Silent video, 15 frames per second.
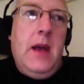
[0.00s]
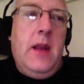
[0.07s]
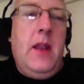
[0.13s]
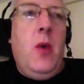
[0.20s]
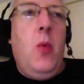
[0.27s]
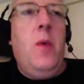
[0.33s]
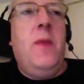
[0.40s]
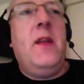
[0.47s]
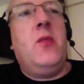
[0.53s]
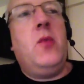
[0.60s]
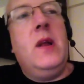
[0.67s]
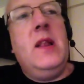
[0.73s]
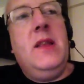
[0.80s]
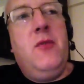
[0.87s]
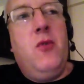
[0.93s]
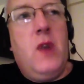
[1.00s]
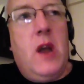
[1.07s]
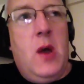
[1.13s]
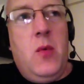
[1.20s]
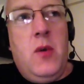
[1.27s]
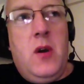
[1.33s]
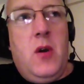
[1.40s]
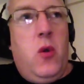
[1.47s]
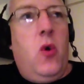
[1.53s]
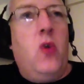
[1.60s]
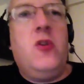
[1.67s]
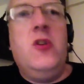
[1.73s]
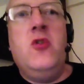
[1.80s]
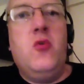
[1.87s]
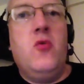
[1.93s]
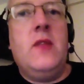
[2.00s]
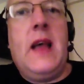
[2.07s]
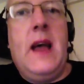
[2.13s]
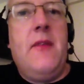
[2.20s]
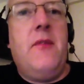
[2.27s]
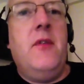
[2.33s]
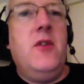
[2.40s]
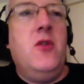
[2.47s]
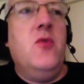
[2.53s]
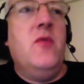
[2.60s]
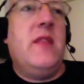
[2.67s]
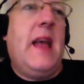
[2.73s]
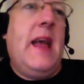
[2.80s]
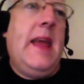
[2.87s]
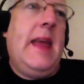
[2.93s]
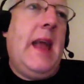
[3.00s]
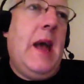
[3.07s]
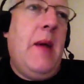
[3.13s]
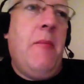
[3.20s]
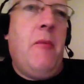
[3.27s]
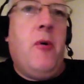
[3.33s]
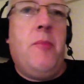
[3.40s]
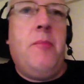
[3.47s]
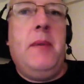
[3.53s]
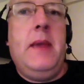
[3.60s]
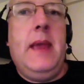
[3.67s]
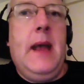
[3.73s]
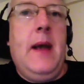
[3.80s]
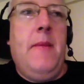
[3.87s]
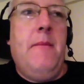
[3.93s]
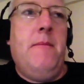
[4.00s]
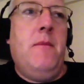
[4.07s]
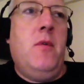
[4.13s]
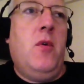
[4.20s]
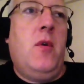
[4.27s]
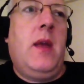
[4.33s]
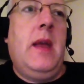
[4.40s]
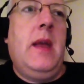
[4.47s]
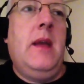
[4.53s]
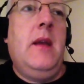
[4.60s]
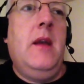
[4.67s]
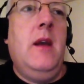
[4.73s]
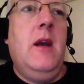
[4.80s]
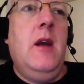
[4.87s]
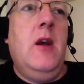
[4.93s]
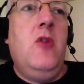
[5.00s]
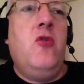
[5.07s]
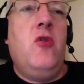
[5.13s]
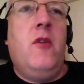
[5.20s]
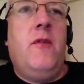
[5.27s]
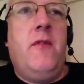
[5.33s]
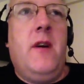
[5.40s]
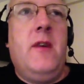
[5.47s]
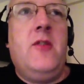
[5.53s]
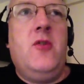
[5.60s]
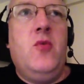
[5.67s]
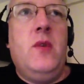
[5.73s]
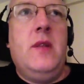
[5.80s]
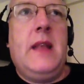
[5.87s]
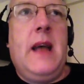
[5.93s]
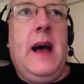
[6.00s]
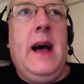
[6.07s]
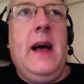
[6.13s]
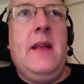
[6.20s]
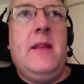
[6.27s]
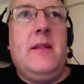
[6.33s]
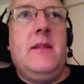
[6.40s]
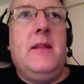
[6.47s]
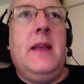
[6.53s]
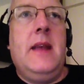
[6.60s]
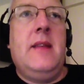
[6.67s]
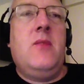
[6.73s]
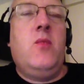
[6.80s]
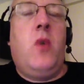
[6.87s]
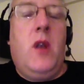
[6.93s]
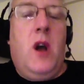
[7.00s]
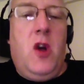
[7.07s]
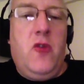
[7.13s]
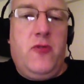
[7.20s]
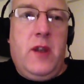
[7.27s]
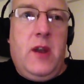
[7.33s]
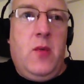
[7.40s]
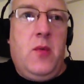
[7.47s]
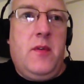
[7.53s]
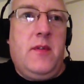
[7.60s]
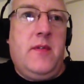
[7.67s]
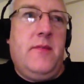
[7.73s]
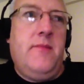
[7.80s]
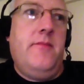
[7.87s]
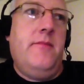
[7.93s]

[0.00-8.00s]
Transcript: Now with a 24-hour clock, you don't ever use AM or PM, okay? You refer to it as it's 100 hours.